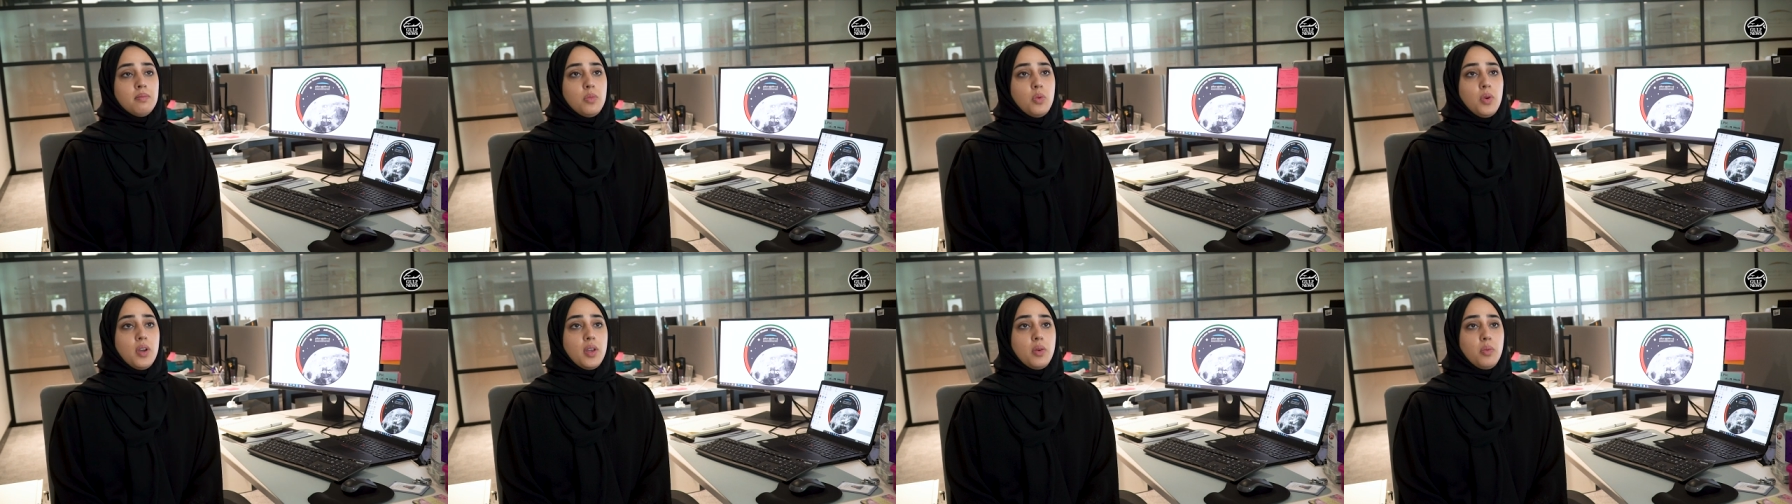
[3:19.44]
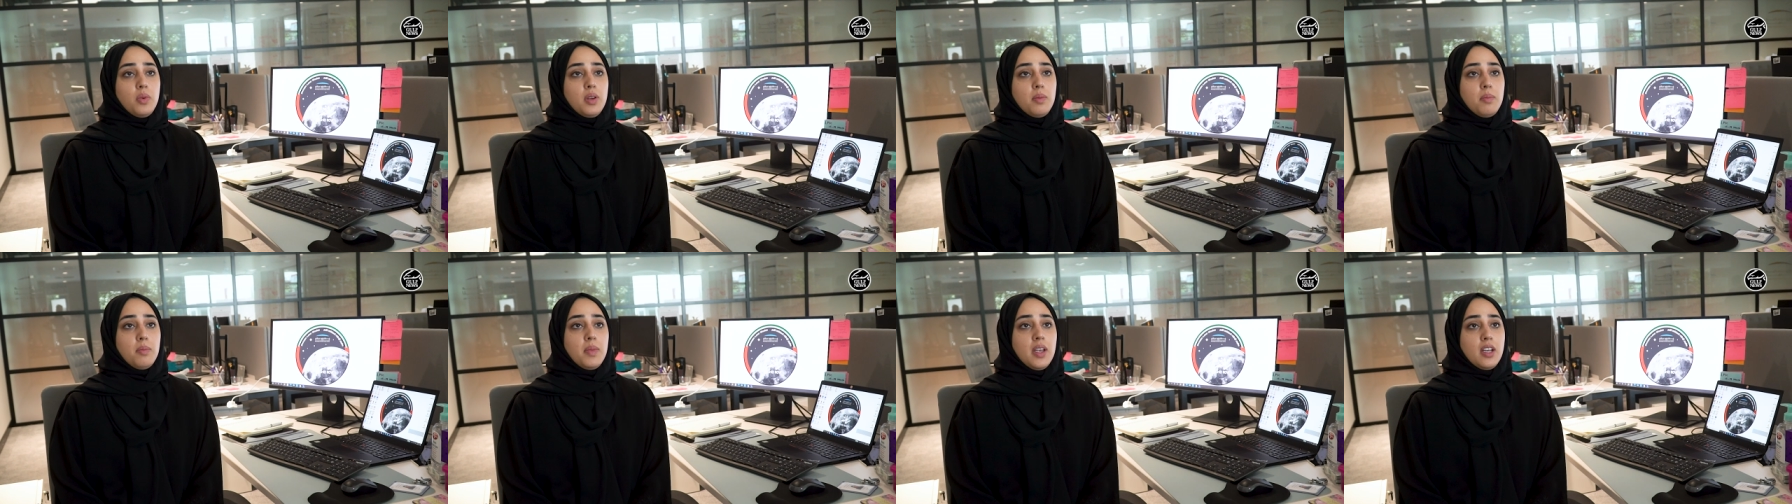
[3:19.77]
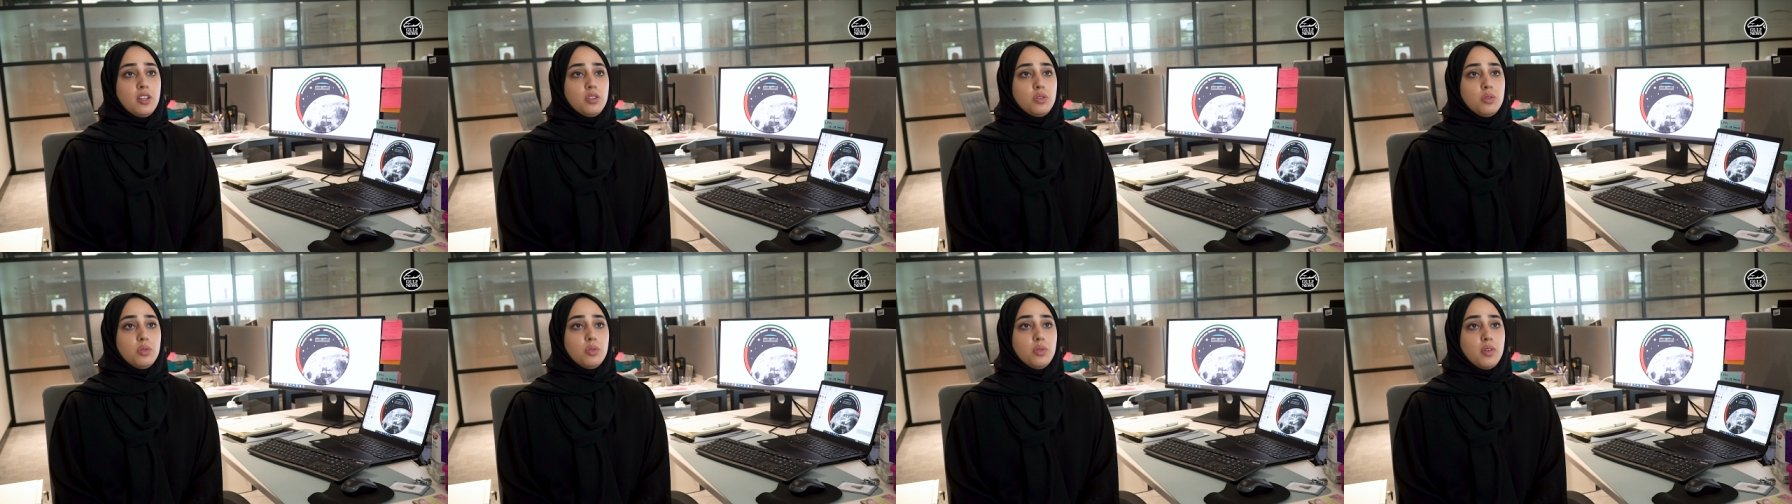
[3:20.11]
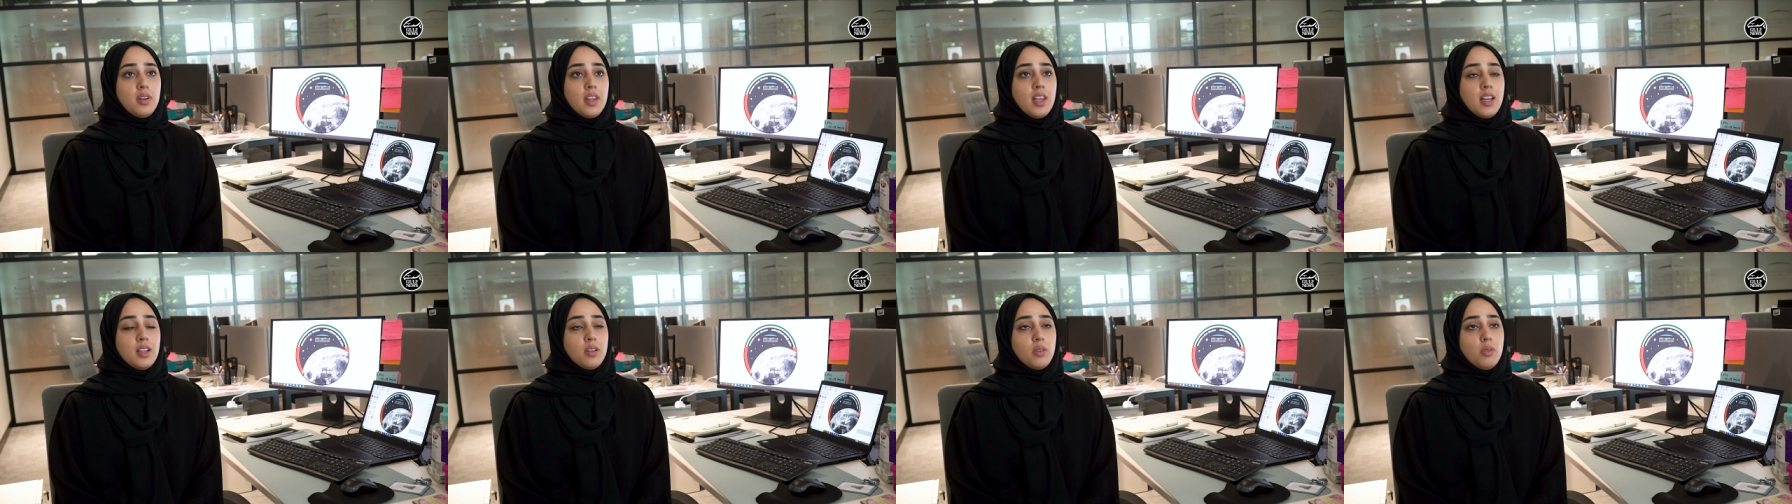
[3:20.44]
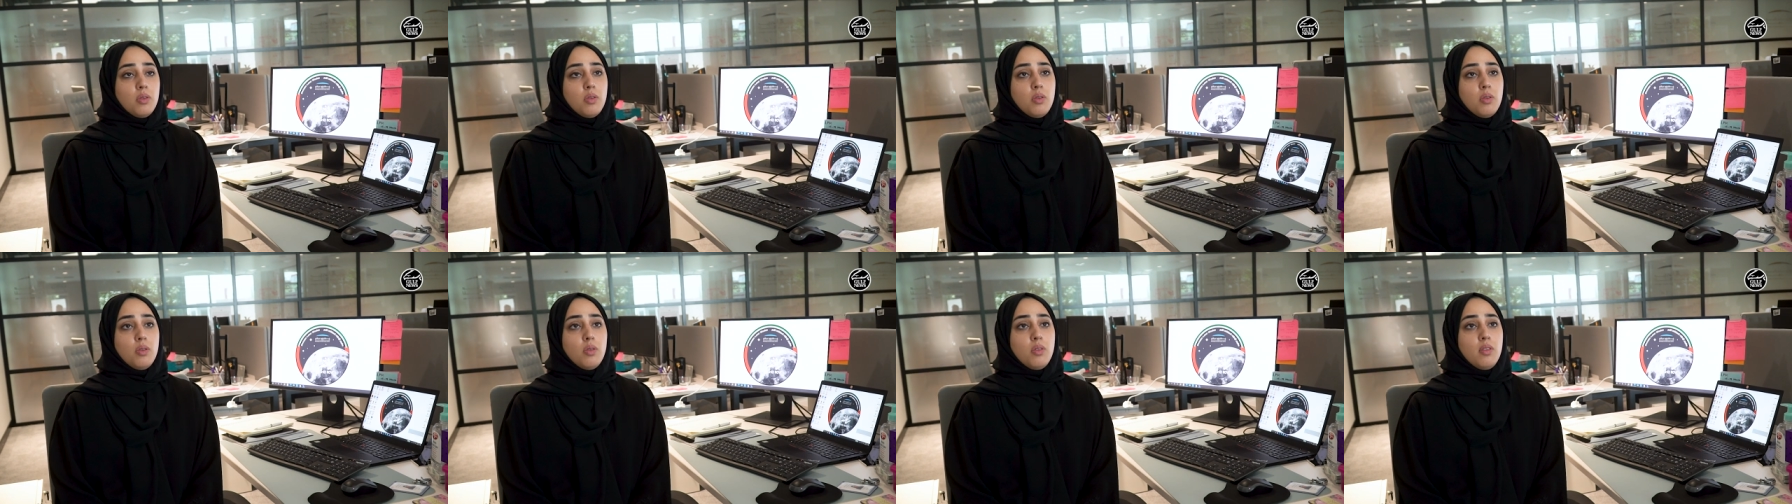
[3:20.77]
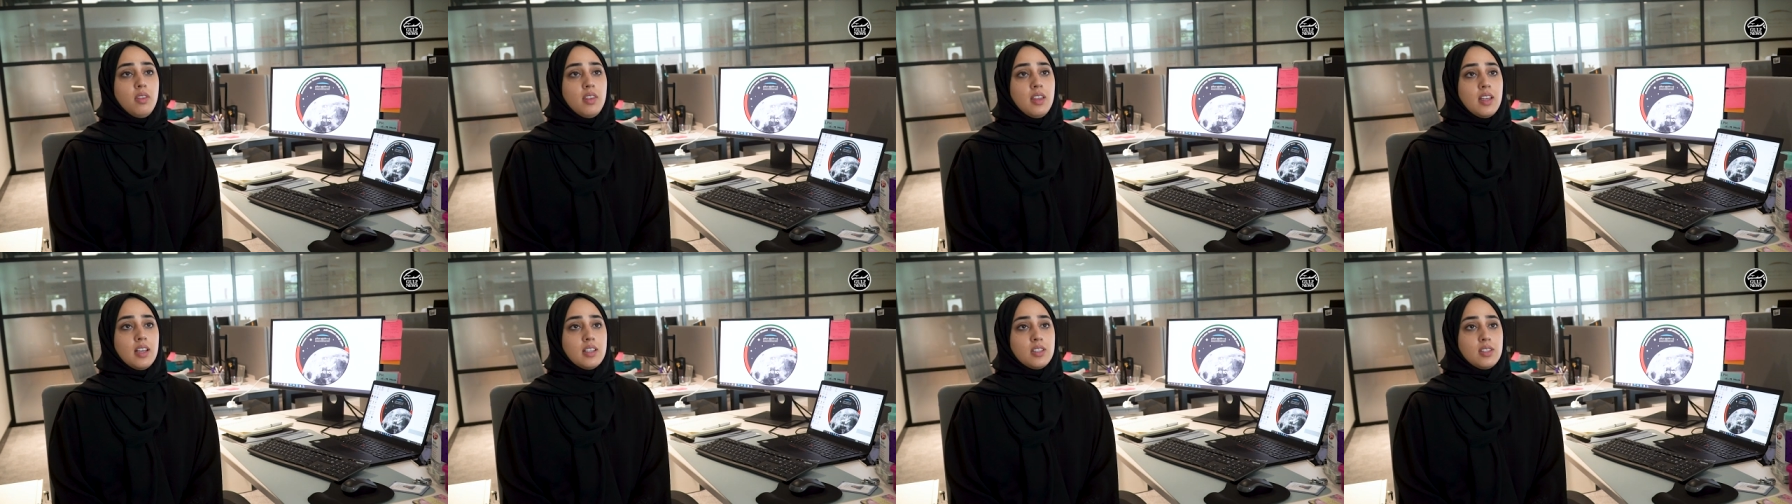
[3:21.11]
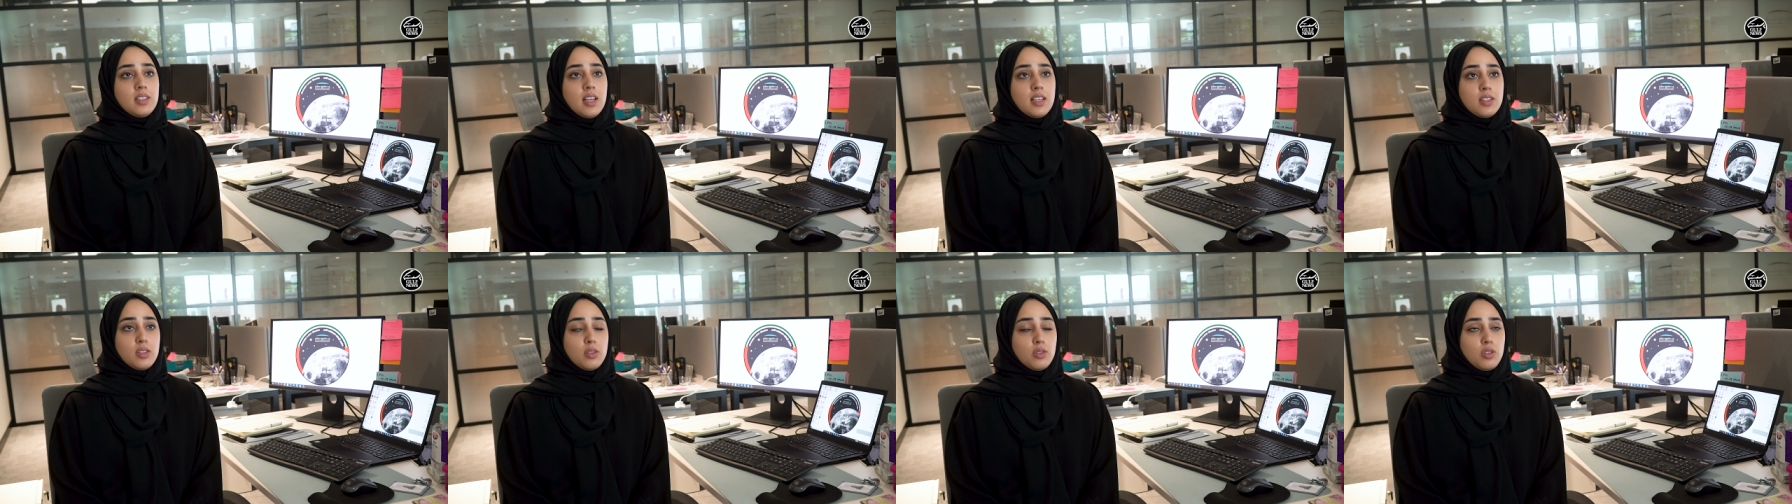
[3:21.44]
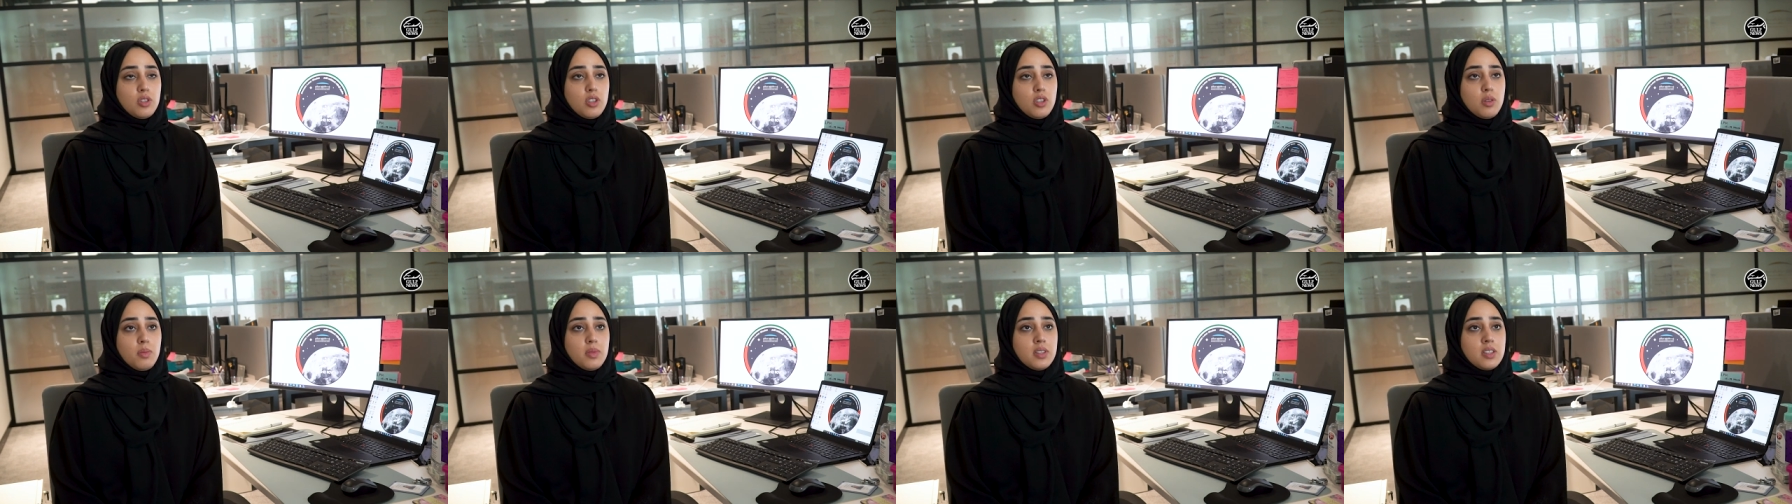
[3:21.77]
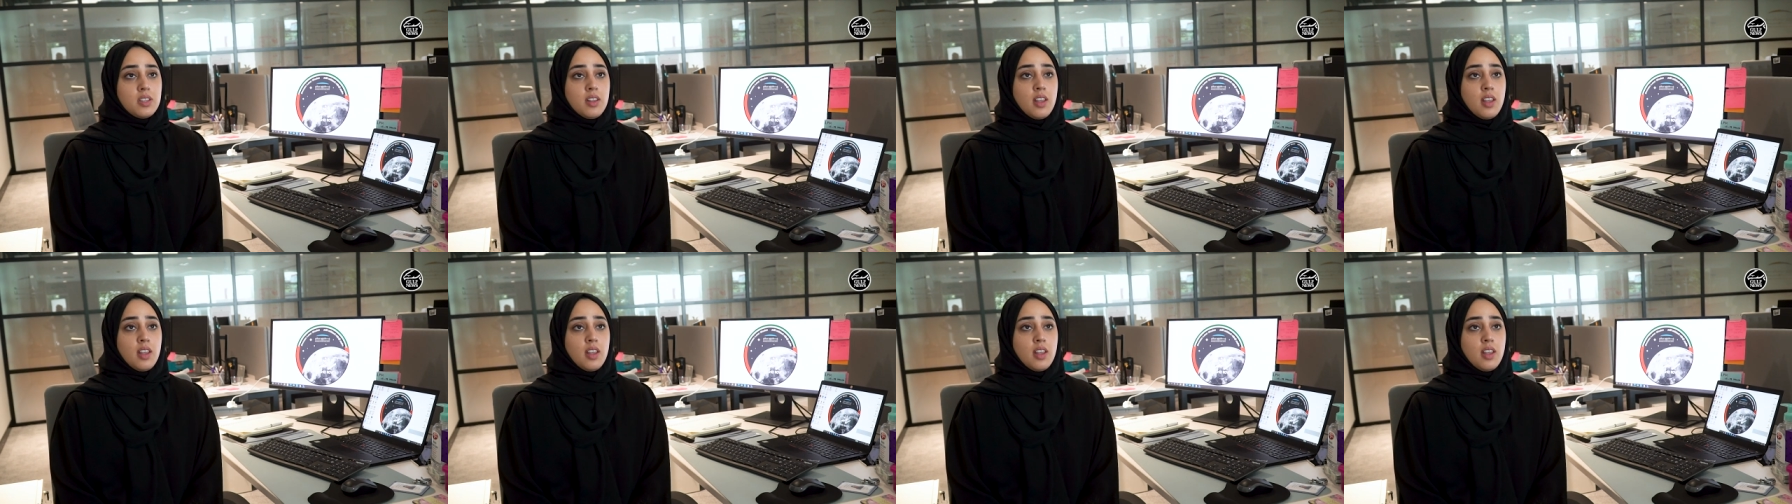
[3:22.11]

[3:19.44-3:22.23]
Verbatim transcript: where we make sure that all the science instruments